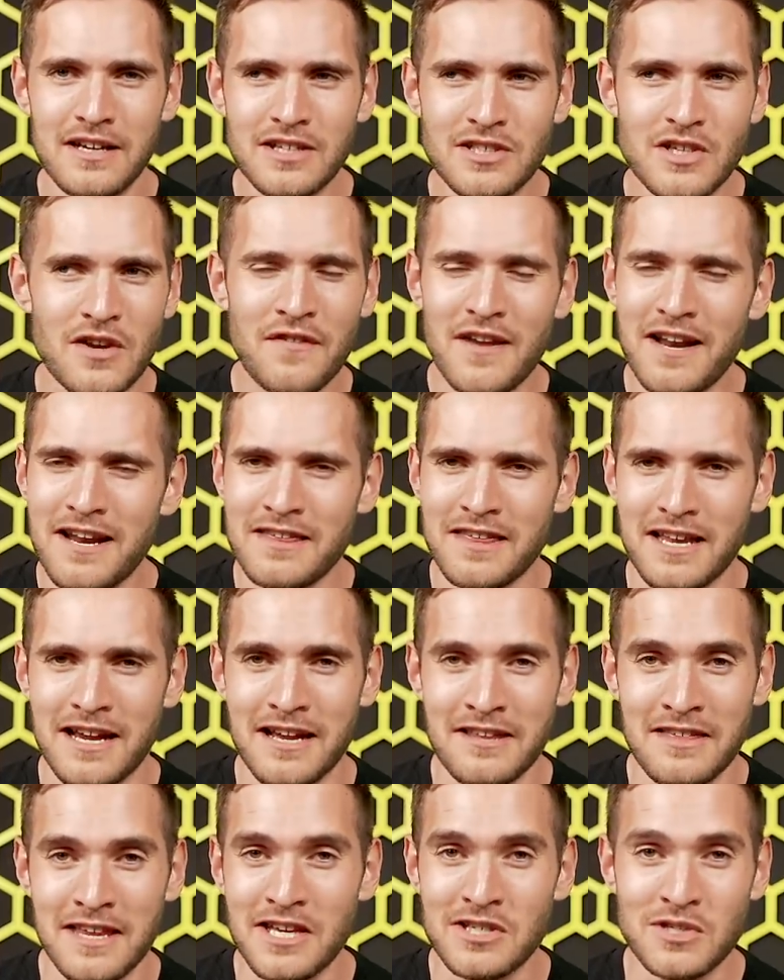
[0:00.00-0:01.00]
So if anything,
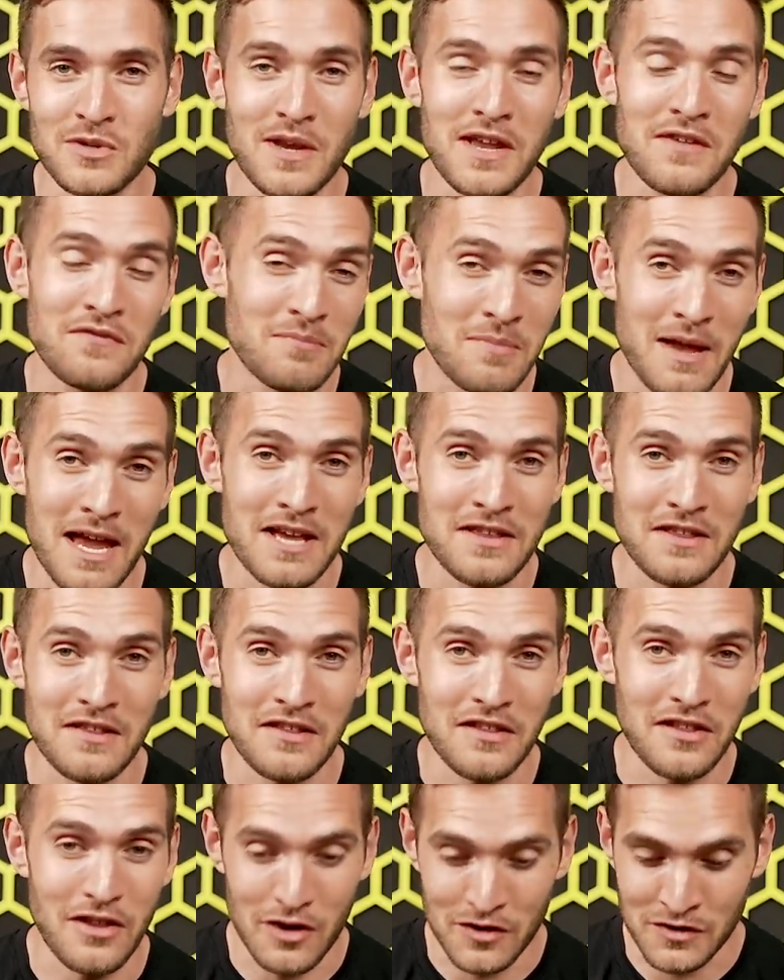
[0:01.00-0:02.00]
I think he's doing even better than
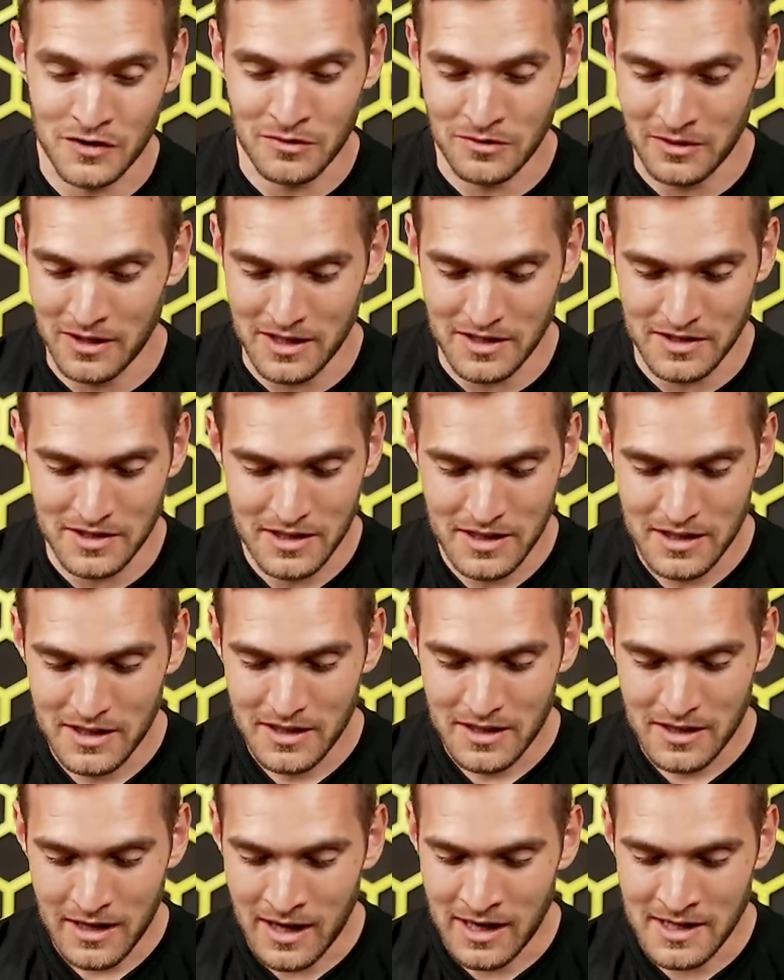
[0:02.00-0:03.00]
the last few years.
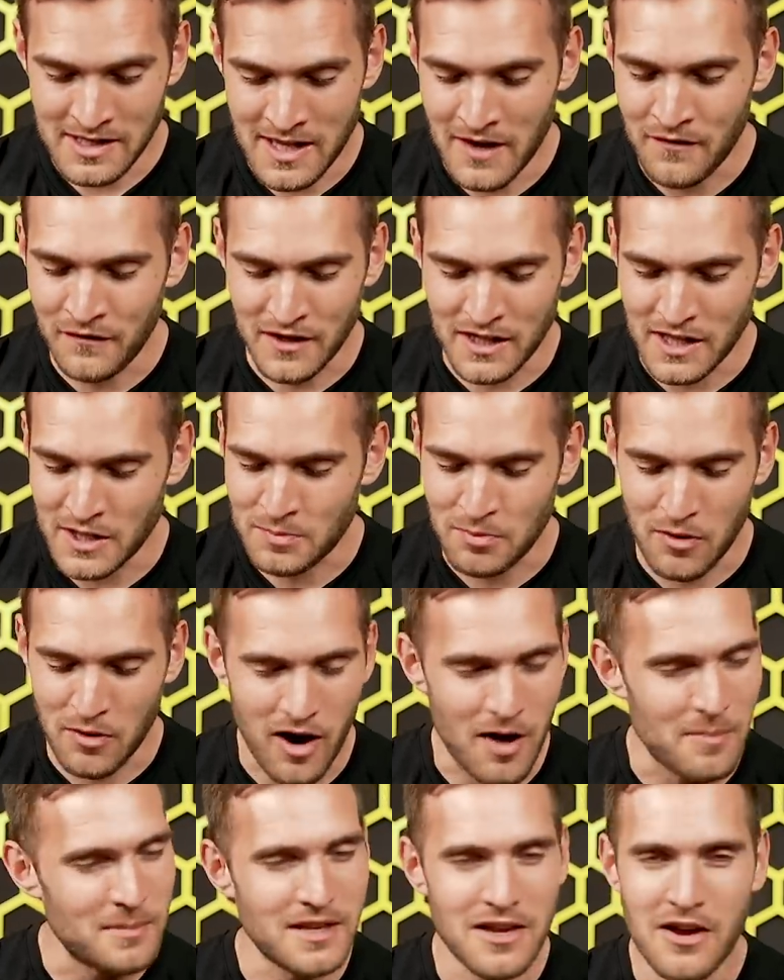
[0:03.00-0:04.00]
He's definitely in his
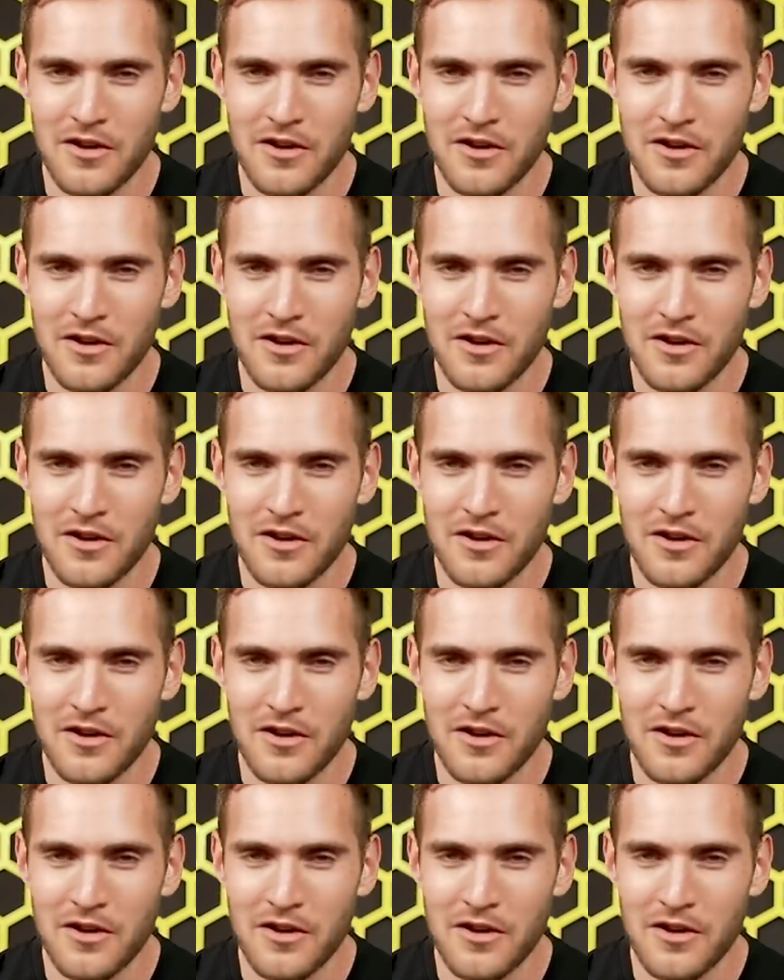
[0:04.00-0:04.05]
prime, and